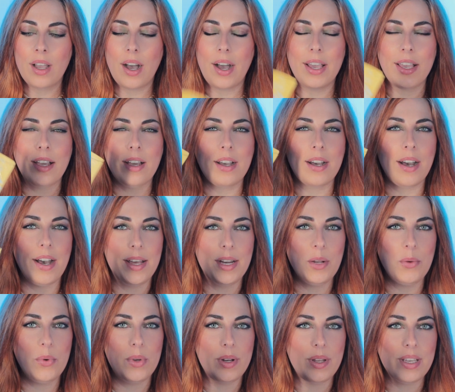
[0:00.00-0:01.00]
I kind
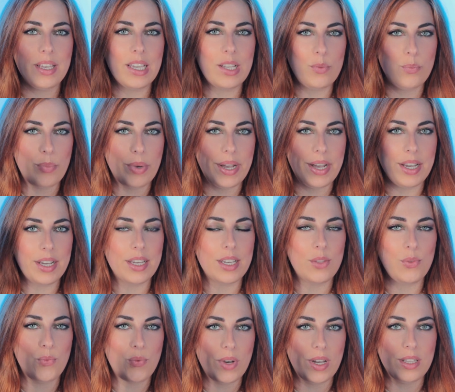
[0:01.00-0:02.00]
of want to get back
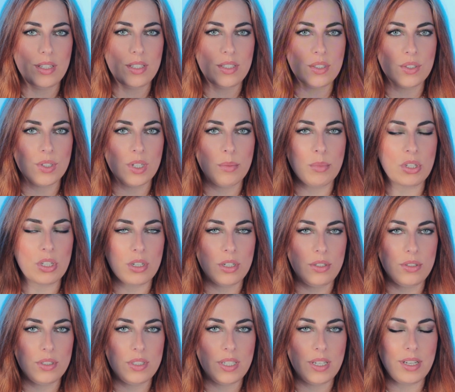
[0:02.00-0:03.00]
and find this cream at
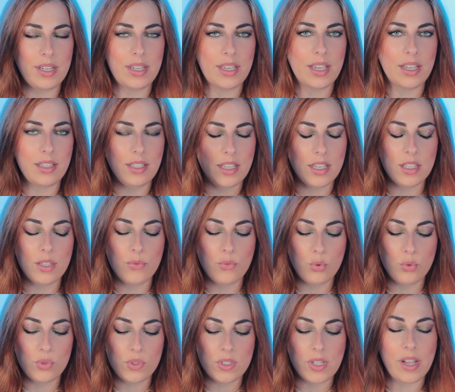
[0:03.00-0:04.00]
Ulta and get the
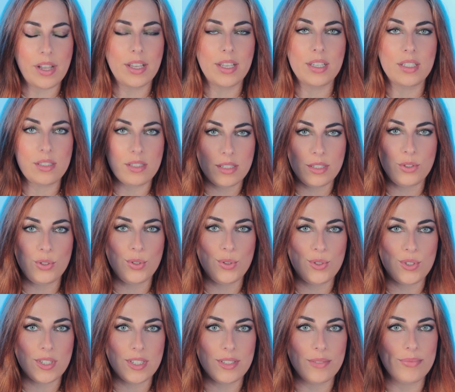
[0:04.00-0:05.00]
full size and
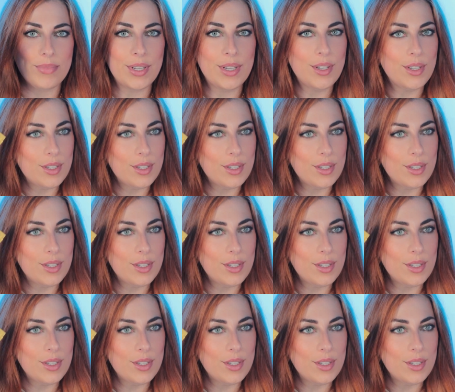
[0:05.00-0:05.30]
use it.